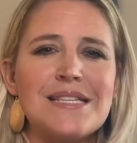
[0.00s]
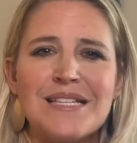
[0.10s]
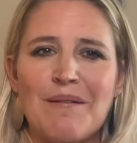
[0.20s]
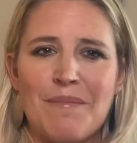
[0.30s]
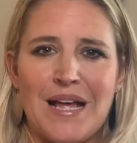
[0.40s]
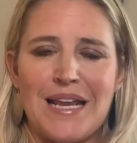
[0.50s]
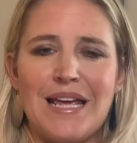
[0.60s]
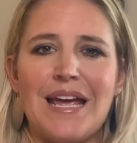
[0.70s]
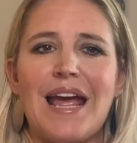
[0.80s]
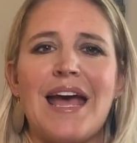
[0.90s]

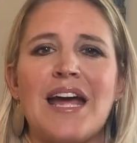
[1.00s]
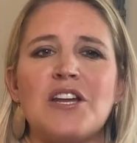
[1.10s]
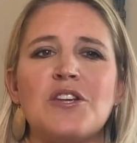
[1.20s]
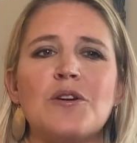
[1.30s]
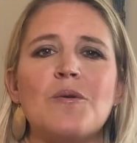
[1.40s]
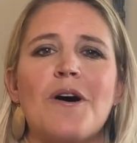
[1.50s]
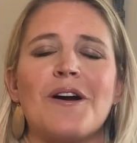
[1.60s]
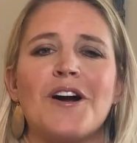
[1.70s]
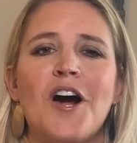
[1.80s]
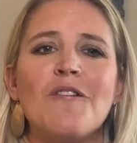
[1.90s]
somebody and you
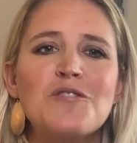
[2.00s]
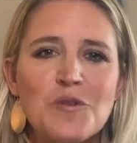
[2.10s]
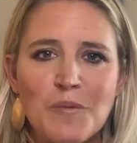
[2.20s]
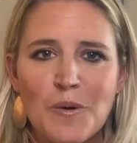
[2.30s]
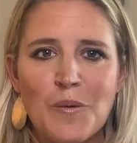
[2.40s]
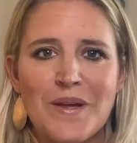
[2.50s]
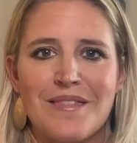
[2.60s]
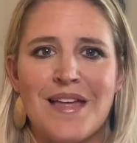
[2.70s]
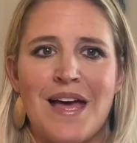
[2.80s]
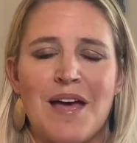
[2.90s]
are comfortable with
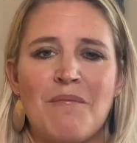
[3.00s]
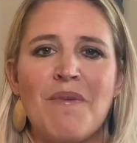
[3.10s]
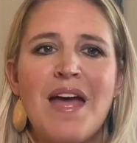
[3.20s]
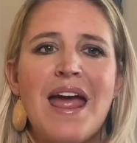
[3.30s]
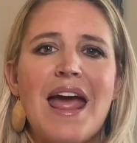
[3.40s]
them